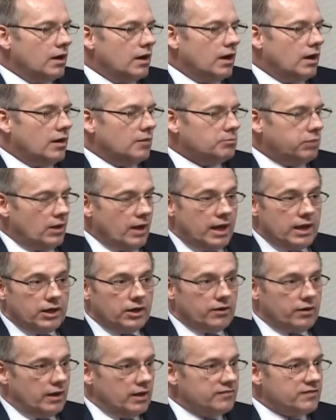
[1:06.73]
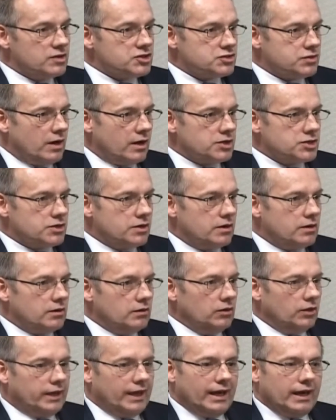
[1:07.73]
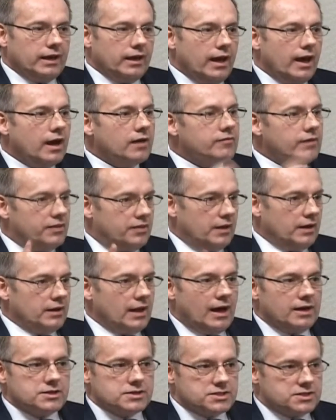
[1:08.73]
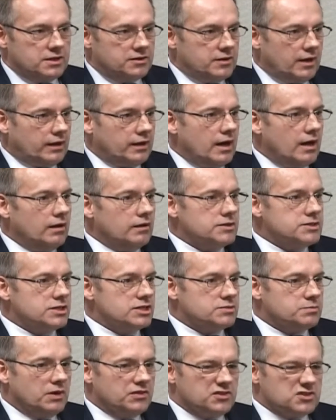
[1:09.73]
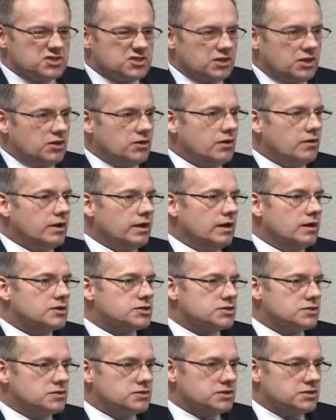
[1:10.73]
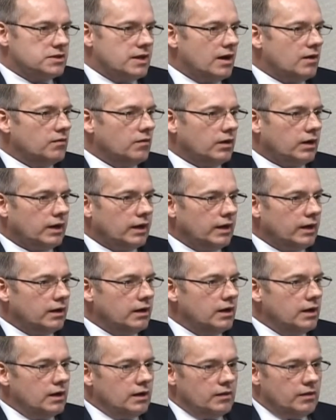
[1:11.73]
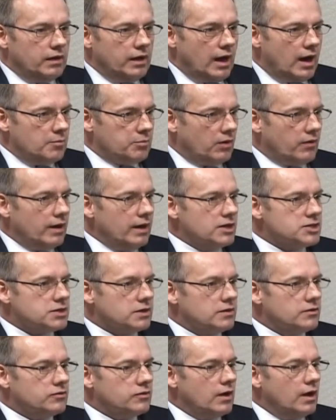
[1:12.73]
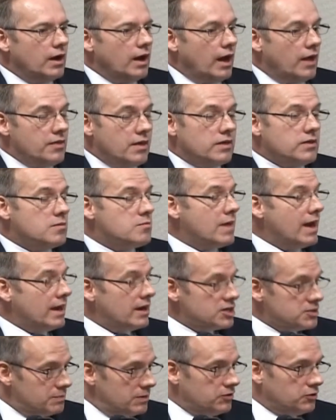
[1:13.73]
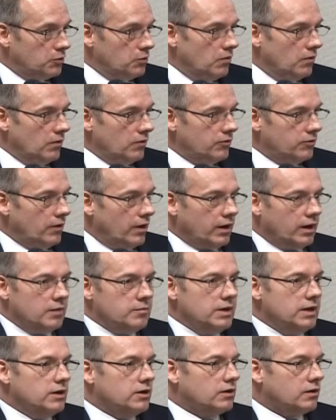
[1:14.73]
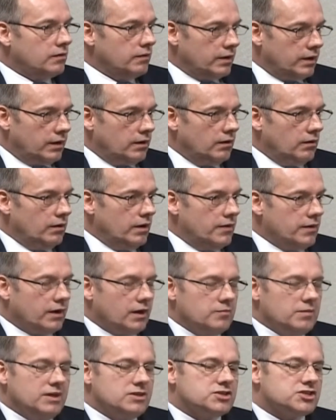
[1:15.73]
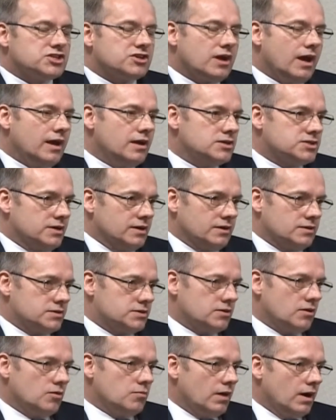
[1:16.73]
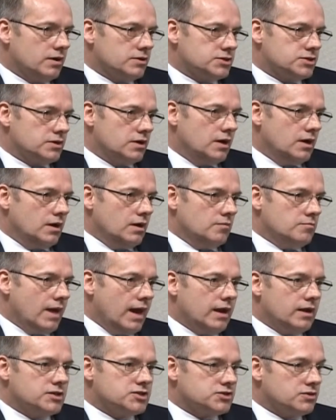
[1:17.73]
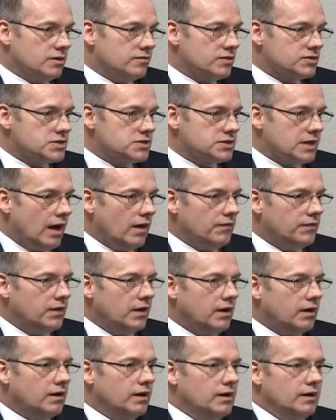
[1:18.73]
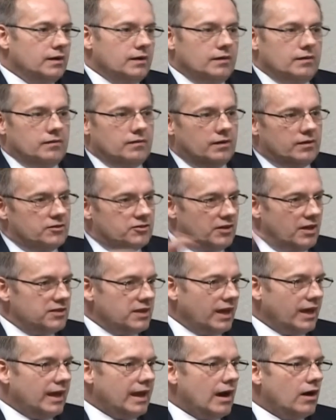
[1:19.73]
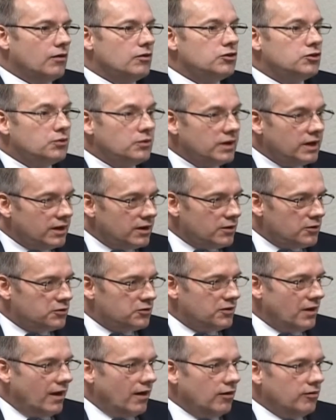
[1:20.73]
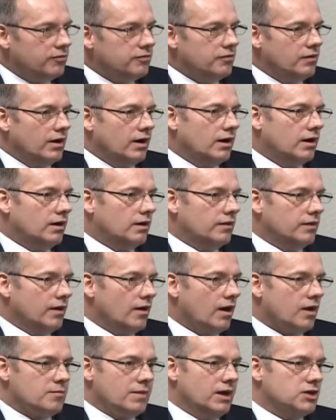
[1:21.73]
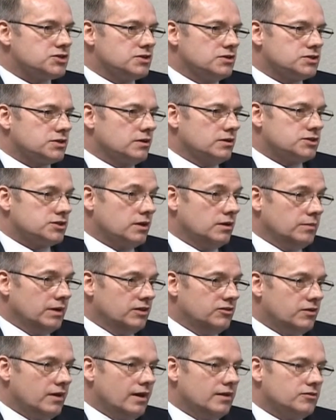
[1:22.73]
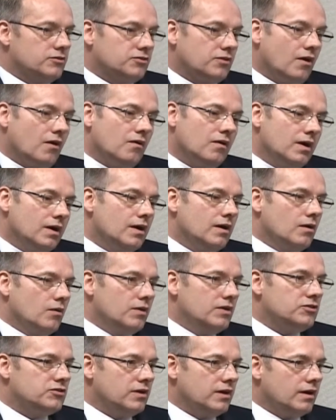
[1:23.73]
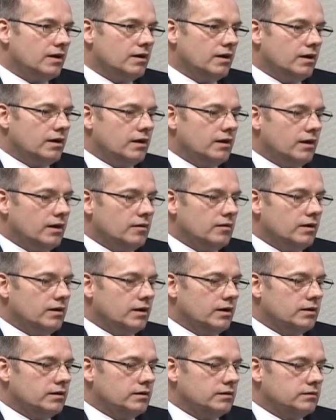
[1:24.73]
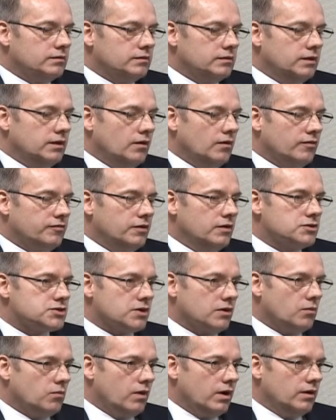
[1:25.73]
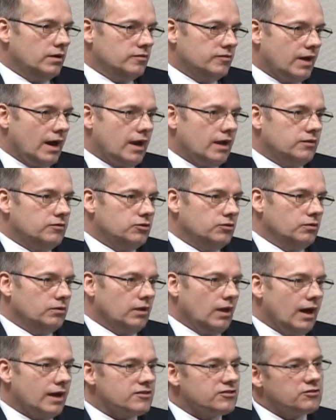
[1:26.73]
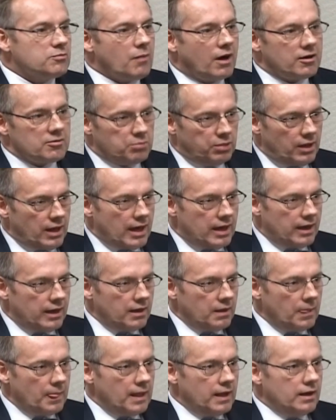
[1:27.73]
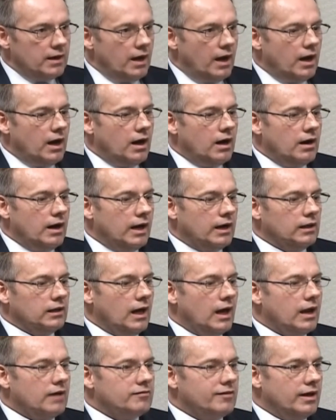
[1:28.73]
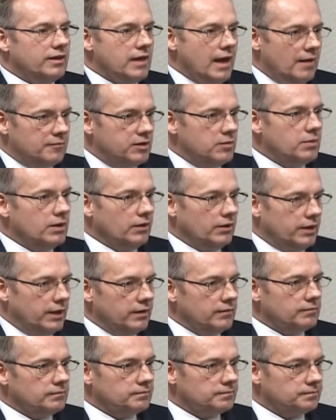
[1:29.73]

Uh, planning your infrastructure, looking at everything, not just the technologies, but the security issues, networking, the operation and then the management tools are going to be critical, and they're going to be changing so much. Right. Managed services out there, uh, sending it out, doing it yourself. Uh, the automation is going to be intense. So we see a, a, a, you know a future where you've got to do a lot of smart planning uh, and a lot of adaptability.